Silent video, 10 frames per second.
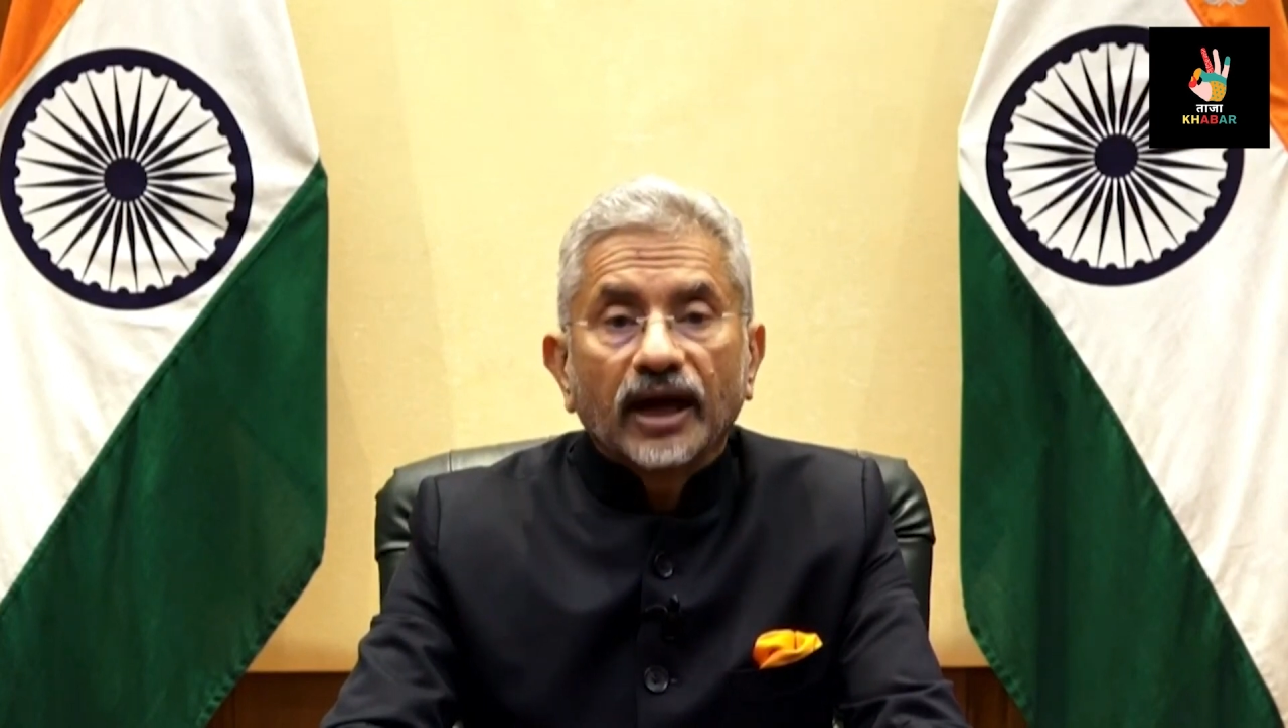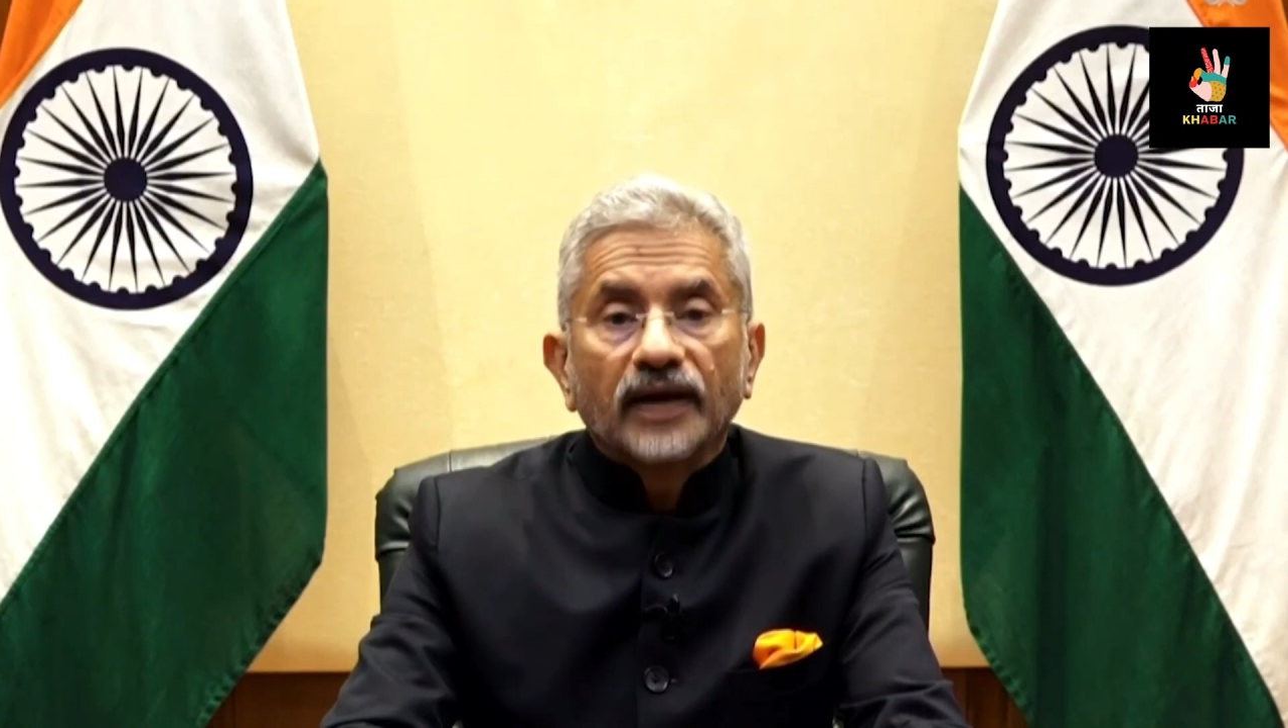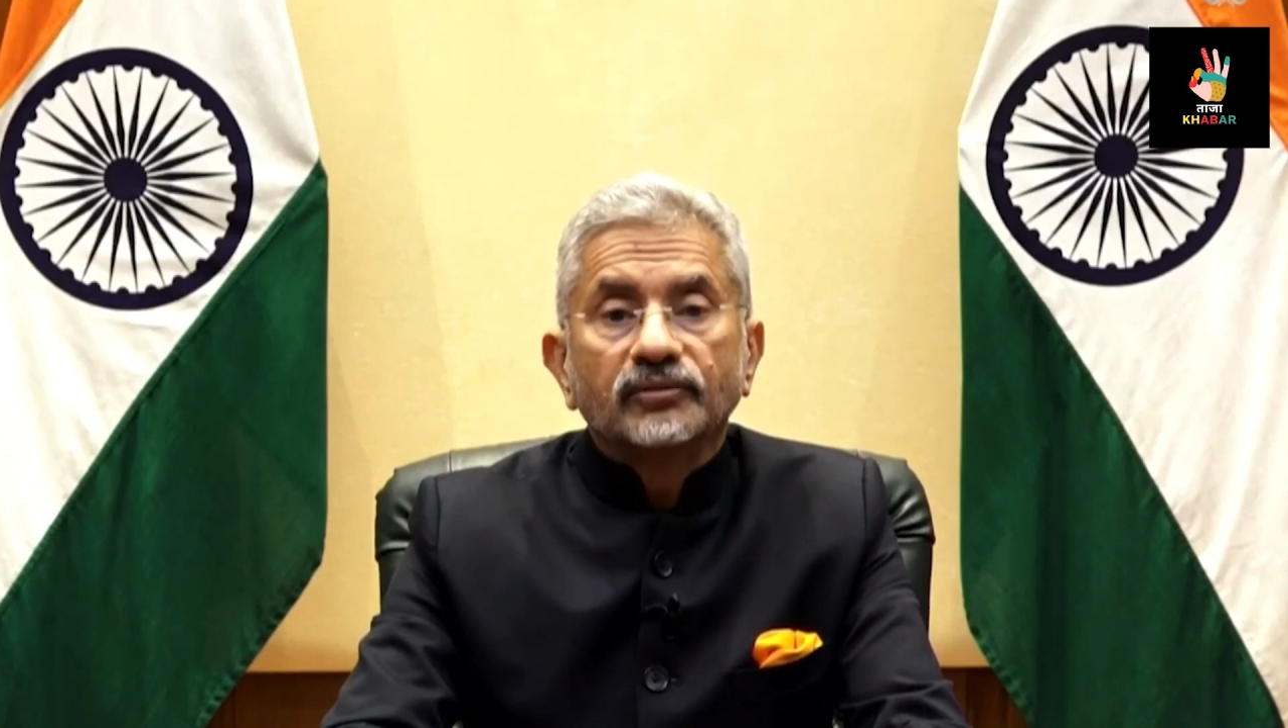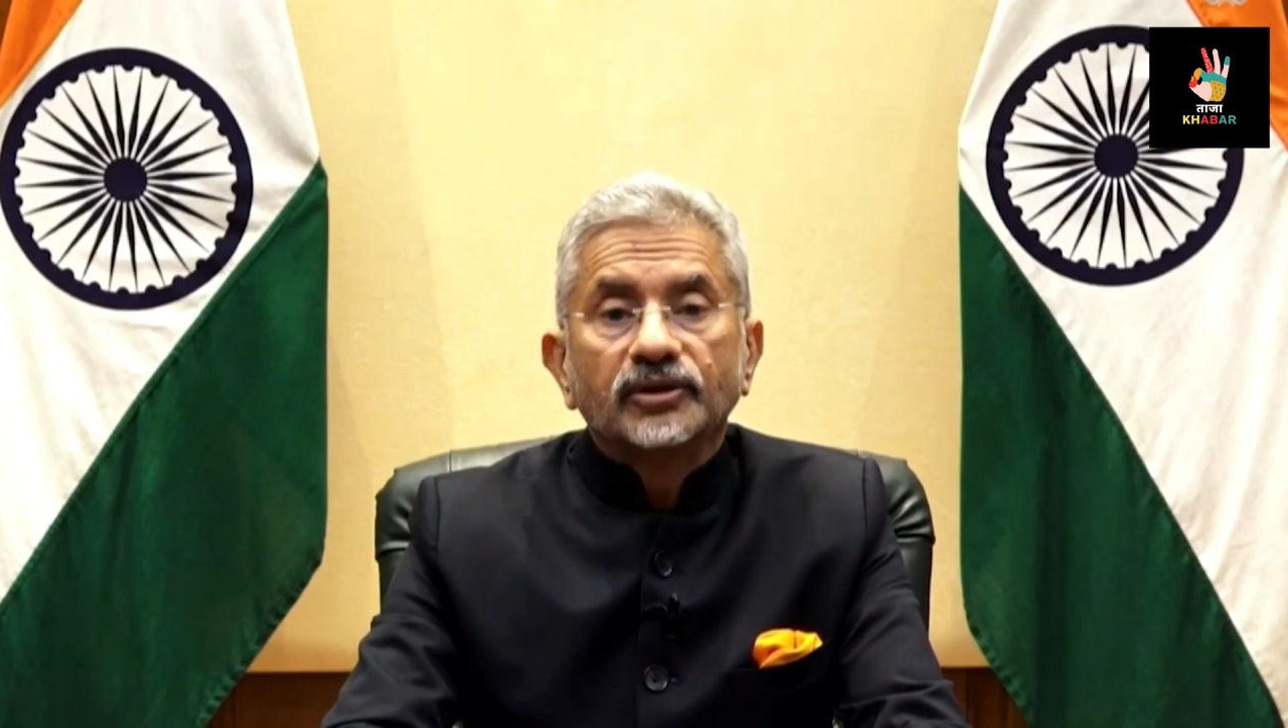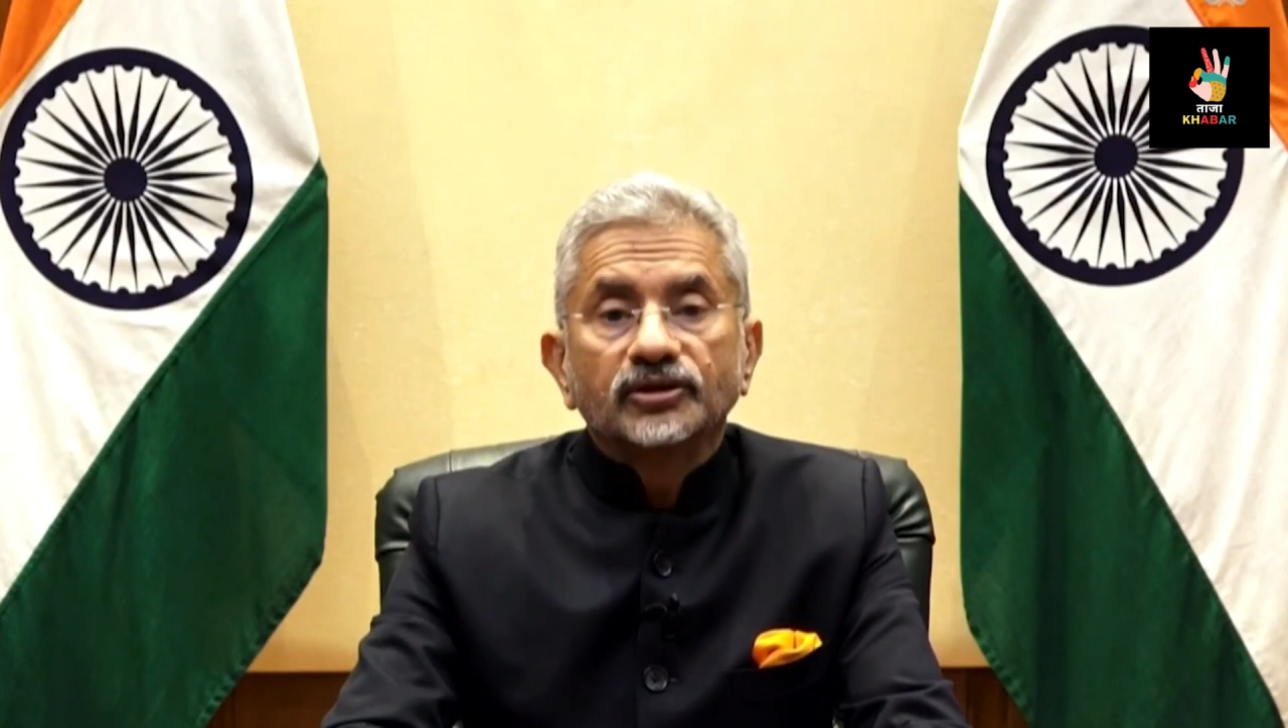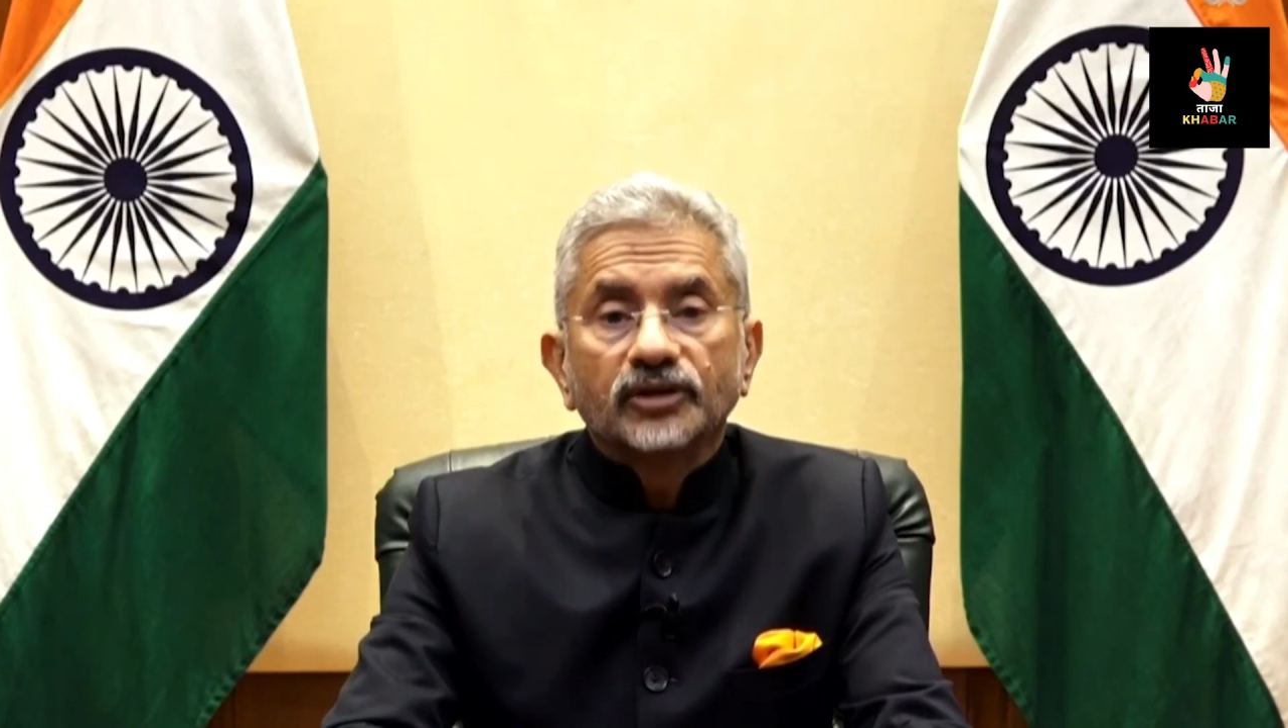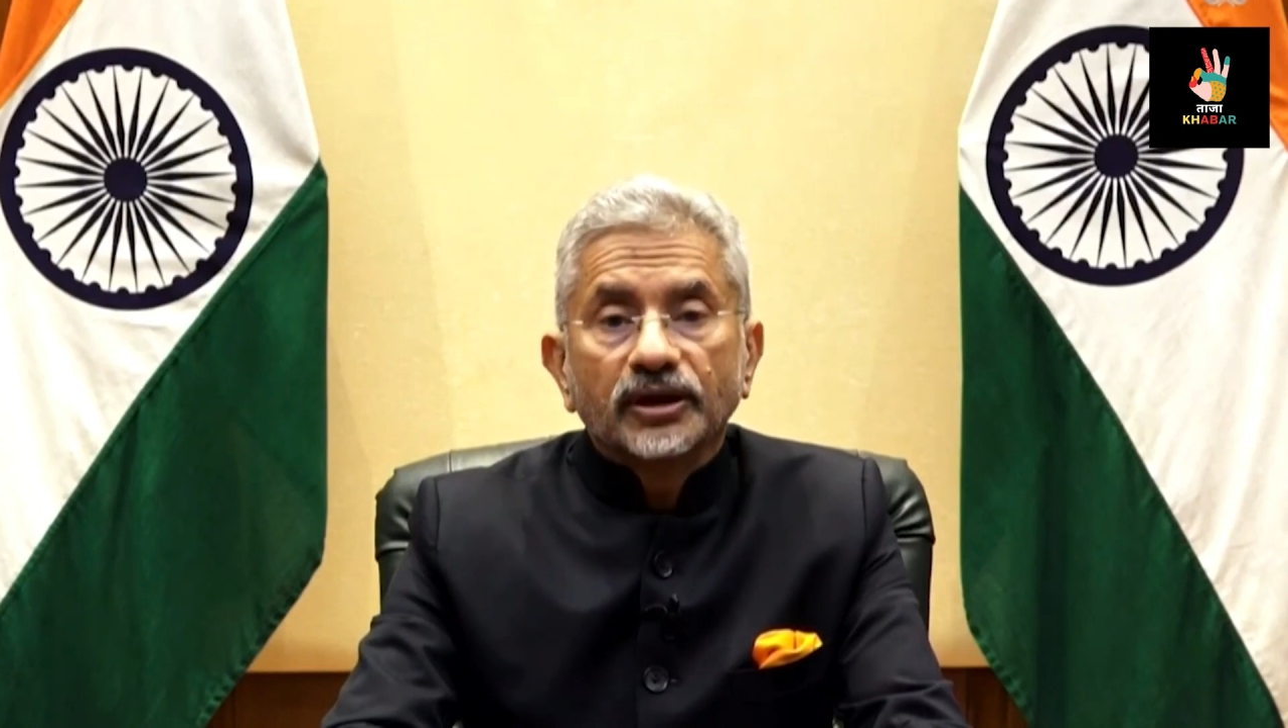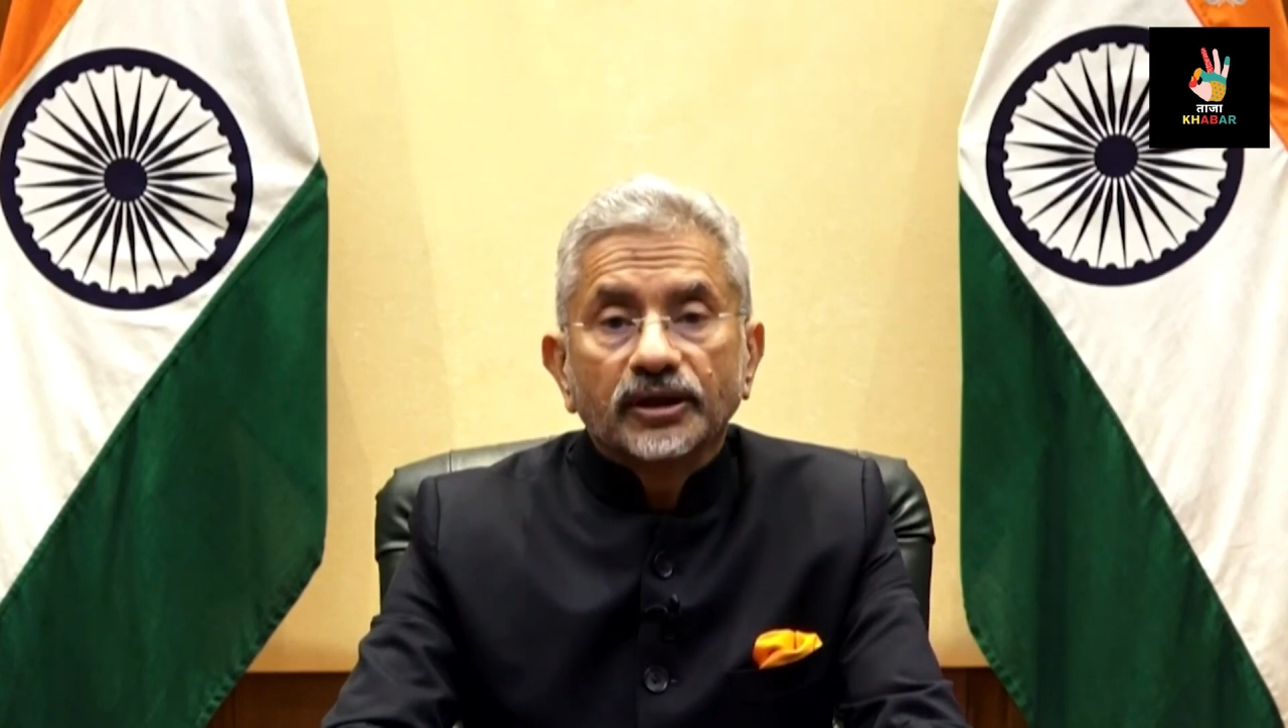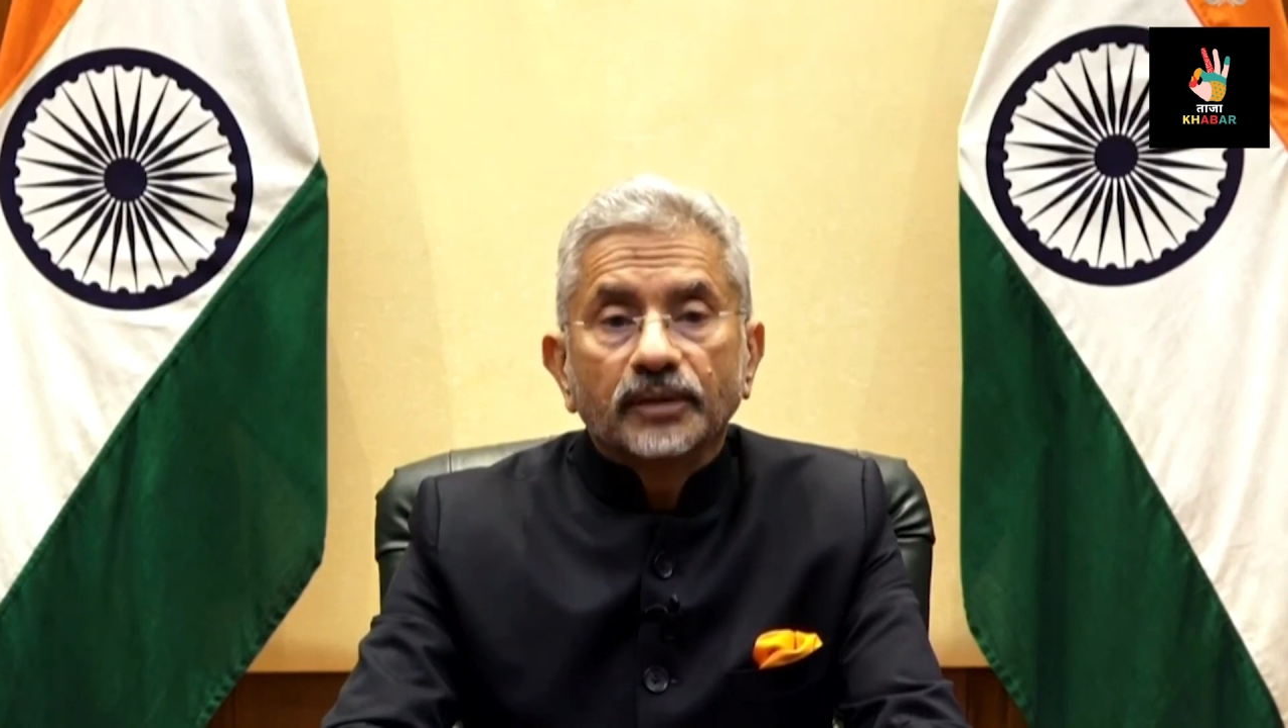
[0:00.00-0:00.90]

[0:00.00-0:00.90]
adversely